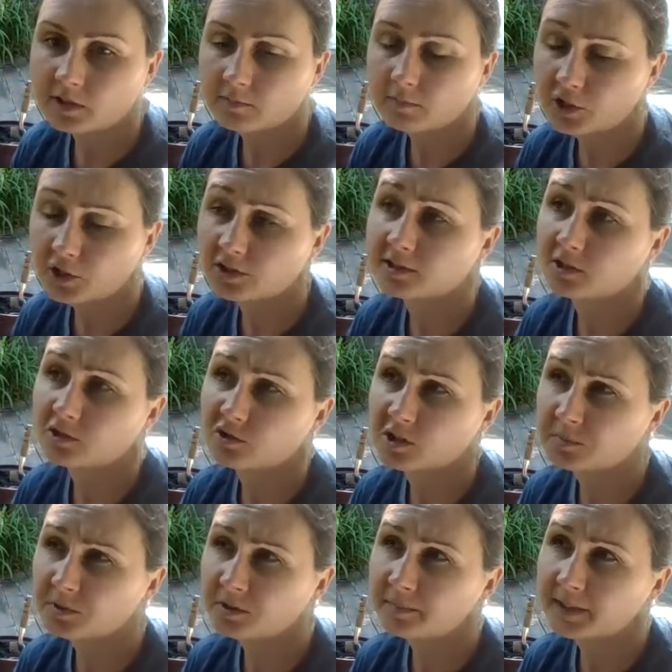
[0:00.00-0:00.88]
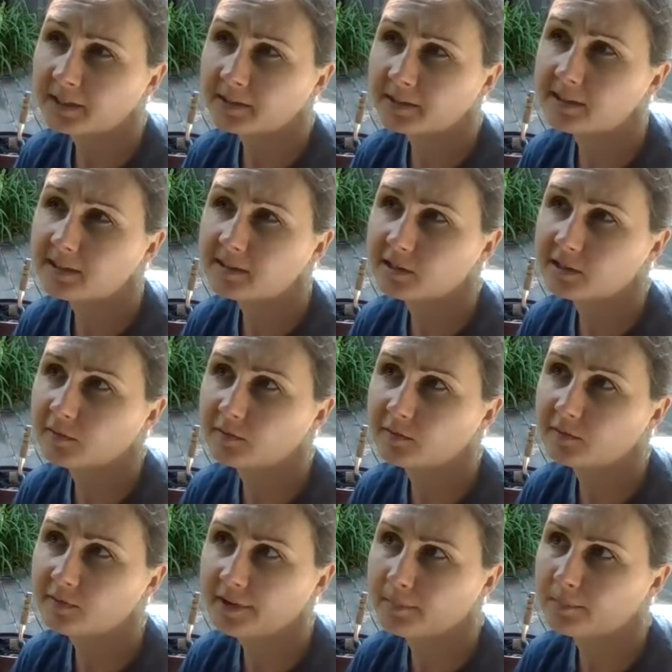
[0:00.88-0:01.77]
which is a triple mix of
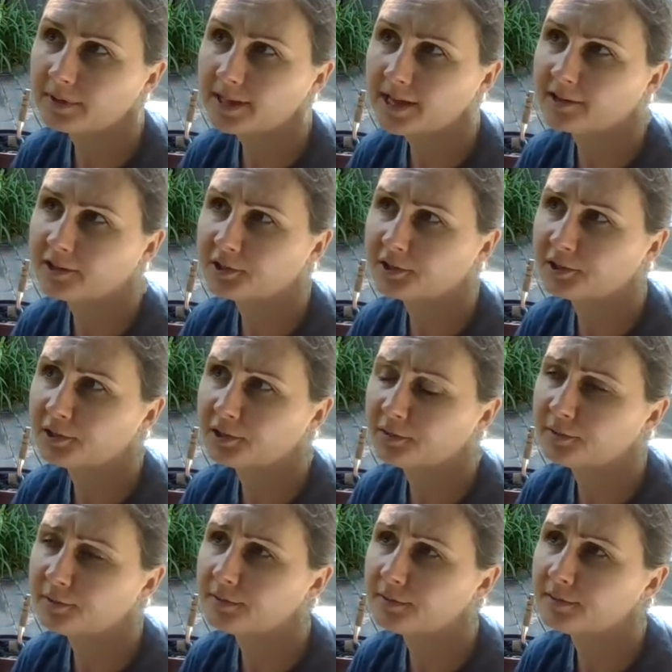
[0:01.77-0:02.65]
black earth,